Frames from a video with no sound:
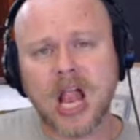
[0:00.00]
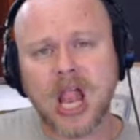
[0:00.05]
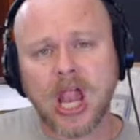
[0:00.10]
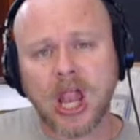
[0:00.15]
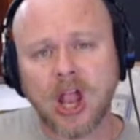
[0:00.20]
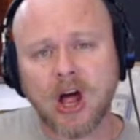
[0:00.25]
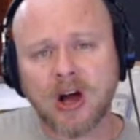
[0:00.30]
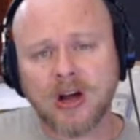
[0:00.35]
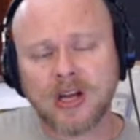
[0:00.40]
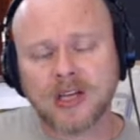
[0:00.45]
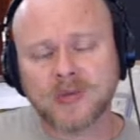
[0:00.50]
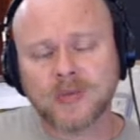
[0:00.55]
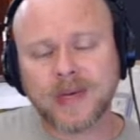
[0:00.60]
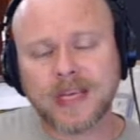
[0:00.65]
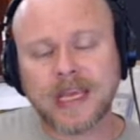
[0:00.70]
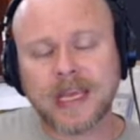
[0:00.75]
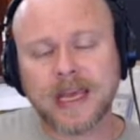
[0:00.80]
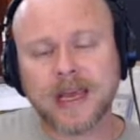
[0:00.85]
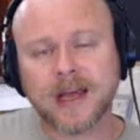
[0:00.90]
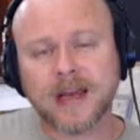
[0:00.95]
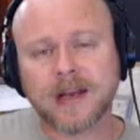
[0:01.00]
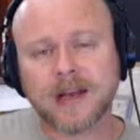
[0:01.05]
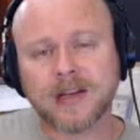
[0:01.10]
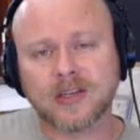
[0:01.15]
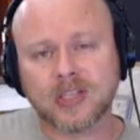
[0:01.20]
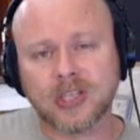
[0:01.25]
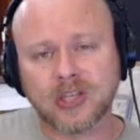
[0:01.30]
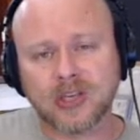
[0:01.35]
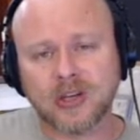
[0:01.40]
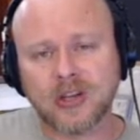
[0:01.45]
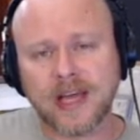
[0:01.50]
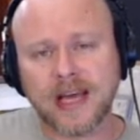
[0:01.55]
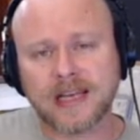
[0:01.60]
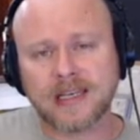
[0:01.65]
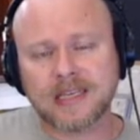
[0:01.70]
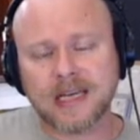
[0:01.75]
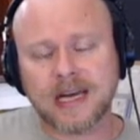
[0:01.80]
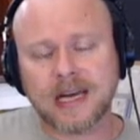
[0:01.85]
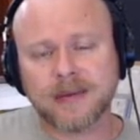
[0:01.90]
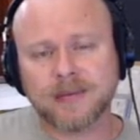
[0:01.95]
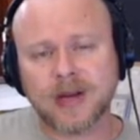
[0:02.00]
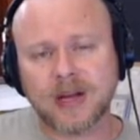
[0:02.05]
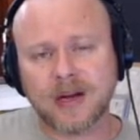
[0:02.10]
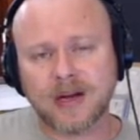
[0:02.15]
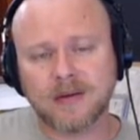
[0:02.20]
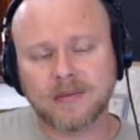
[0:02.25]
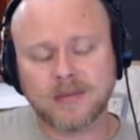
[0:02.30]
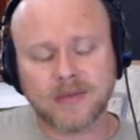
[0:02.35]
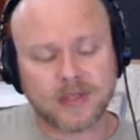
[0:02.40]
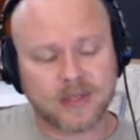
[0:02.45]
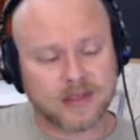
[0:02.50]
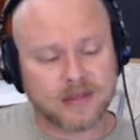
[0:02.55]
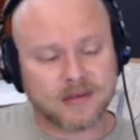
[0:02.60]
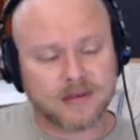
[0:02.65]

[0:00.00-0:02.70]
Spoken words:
long as we can until that time comes.